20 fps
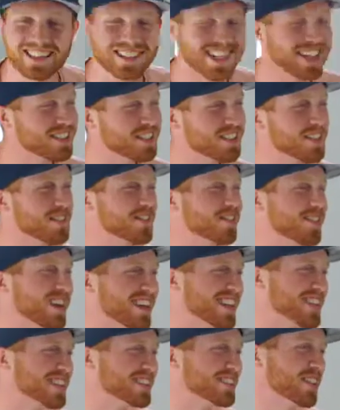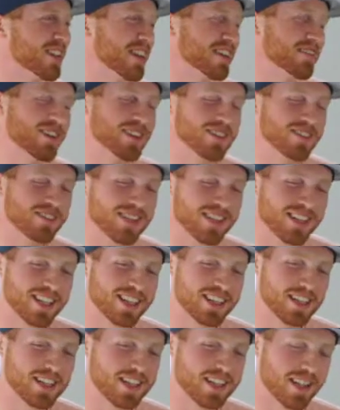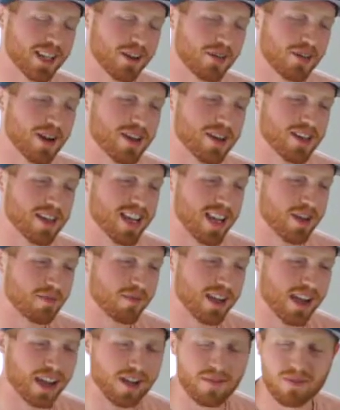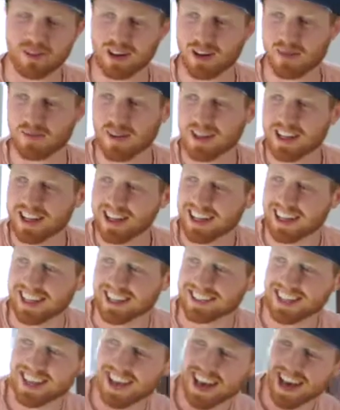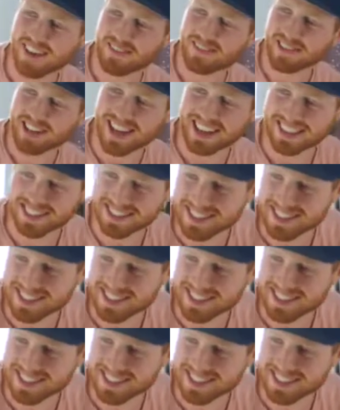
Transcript: It's actually funny. So like when you look at the like where the name came from, is I have so this